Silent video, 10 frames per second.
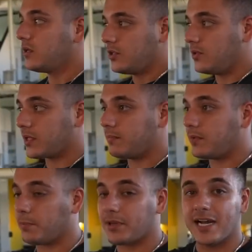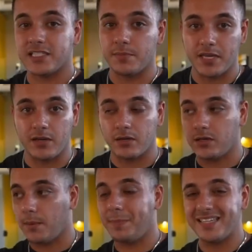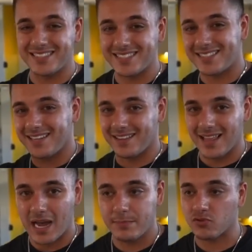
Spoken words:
You can apply to be a business in the lab,